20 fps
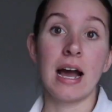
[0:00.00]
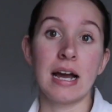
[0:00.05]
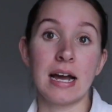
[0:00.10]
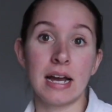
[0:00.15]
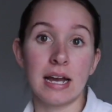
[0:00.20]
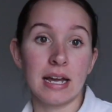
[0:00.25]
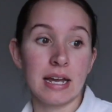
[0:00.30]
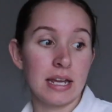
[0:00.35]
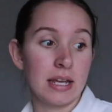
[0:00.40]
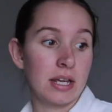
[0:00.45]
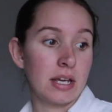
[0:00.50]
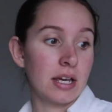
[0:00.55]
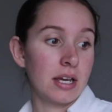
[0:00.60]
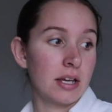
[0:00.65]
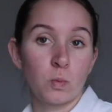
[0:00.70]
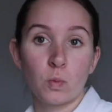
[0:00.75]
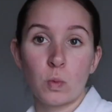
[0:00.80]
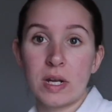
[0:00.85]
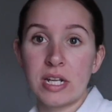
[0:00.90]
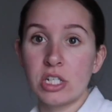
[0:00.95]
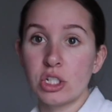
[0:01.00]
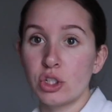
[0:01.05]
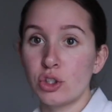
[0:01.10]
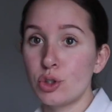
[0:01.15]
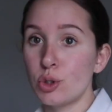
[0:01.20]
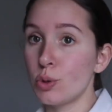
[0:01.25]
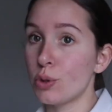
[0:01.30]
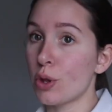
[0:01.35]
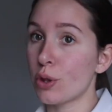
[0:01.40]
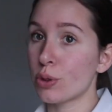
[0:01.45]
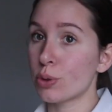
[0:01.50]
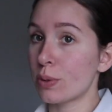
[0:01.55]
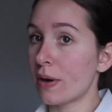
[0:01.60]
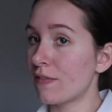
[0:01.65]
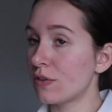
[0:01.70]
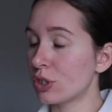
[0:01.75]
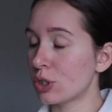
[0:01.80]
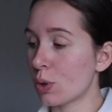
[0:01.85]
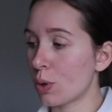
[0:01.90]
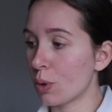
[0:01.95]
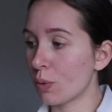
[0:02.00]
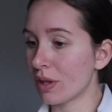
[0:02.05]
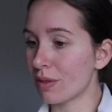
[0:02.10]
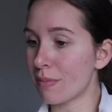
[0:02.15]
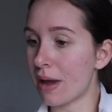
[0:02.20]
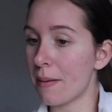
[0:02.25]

I went to the thrift store with